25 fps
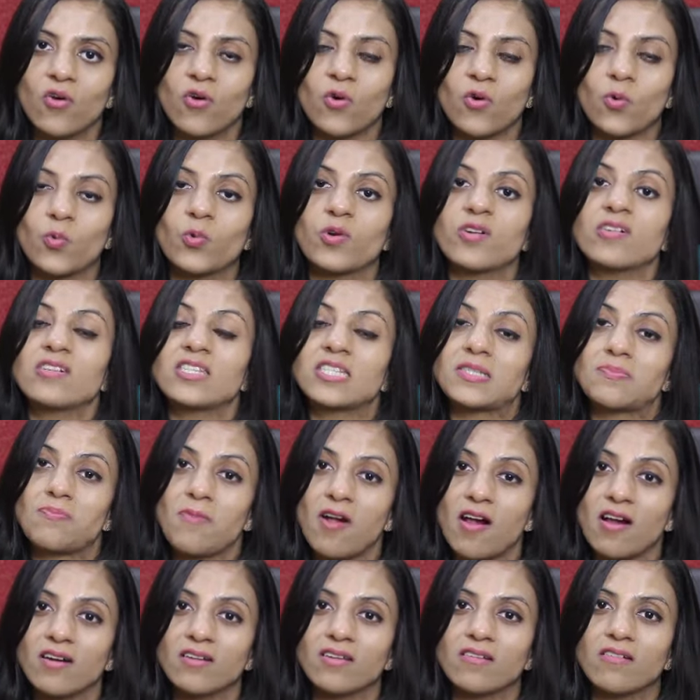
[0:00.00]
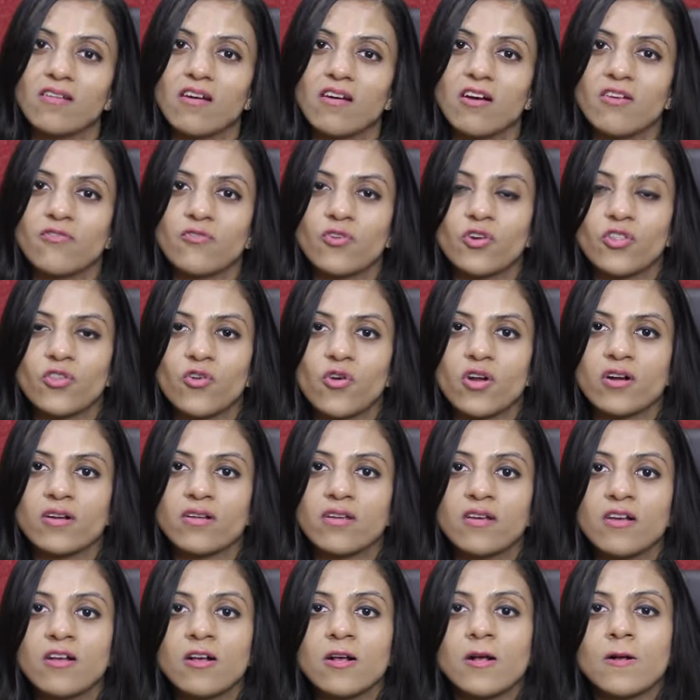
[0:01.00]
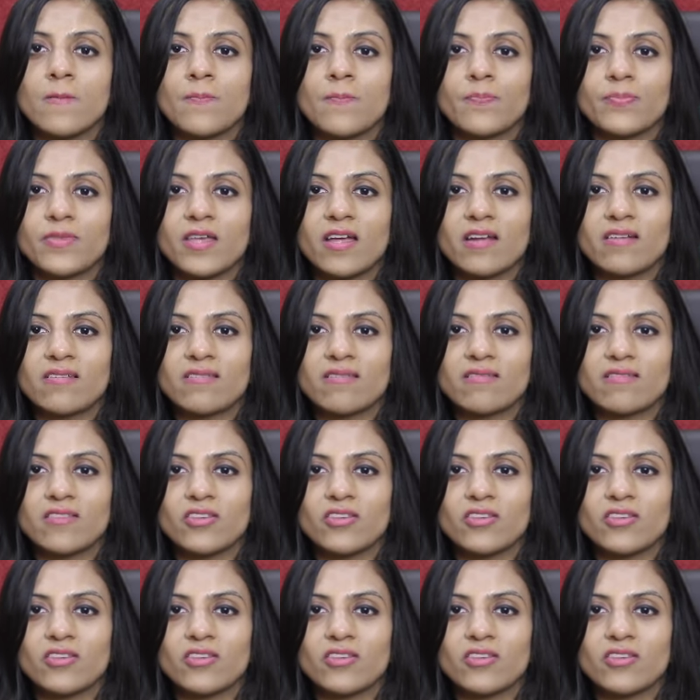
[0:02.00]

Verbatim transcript: or weren't smart enough or thought that,